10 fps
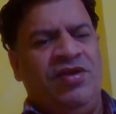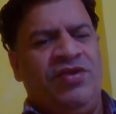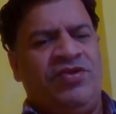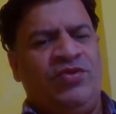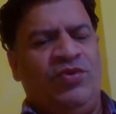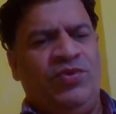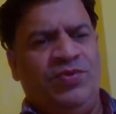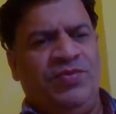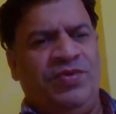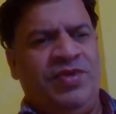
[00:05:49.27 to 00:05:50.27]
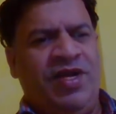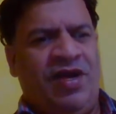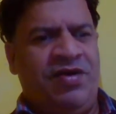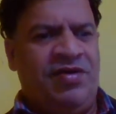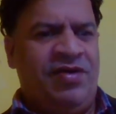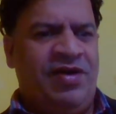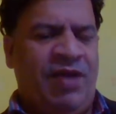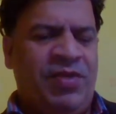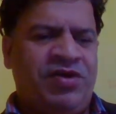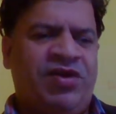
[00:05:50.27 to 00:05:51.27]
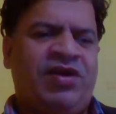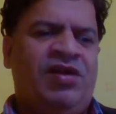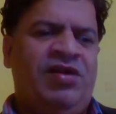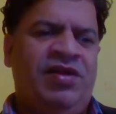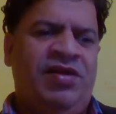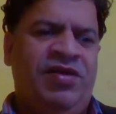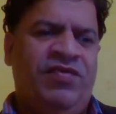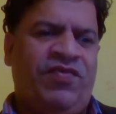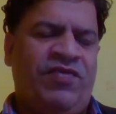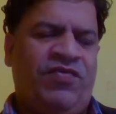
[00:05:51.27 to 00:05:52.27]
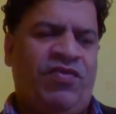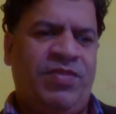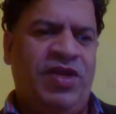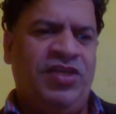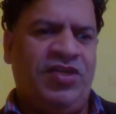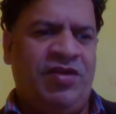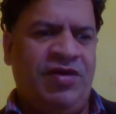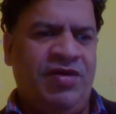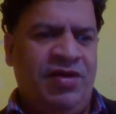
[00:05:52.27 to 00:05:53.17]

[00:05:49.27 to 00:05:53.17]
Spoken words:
So they are diametrically different from each other,